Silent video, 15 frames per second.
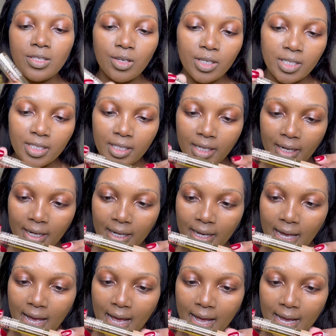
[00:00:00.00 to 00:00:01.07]
concealer
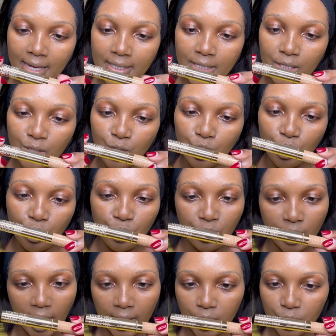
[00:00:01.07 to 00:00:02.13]
has two
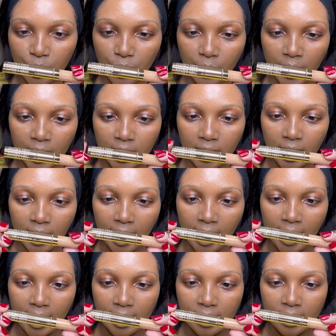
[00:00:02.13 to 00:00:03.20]
sides to it. It
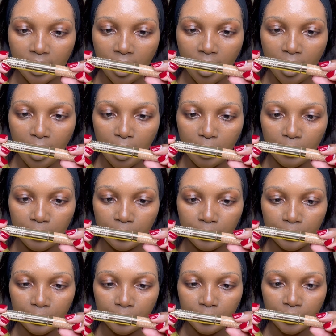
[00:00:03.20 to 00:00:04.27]
has a
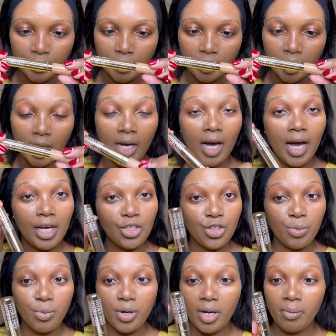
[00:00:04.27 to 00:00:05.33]
hydra
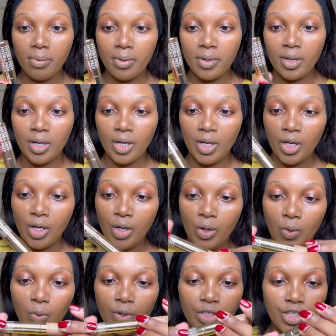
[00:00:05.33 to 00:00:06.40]
prep,
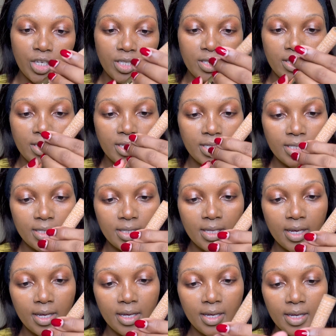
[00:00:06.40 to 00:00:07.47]
which is this.
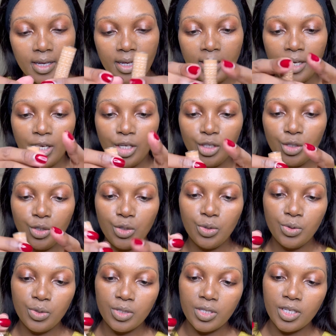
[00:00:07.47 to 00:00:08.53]
You
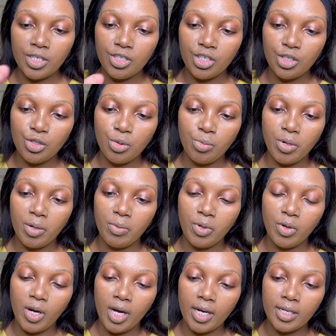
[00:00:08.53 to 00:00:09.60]
use this just to prep
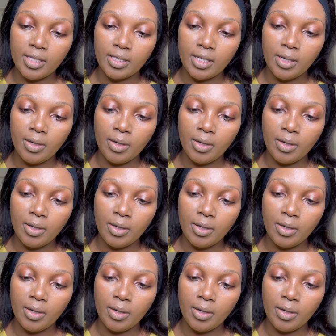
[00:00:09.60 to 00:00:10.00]
your eyes.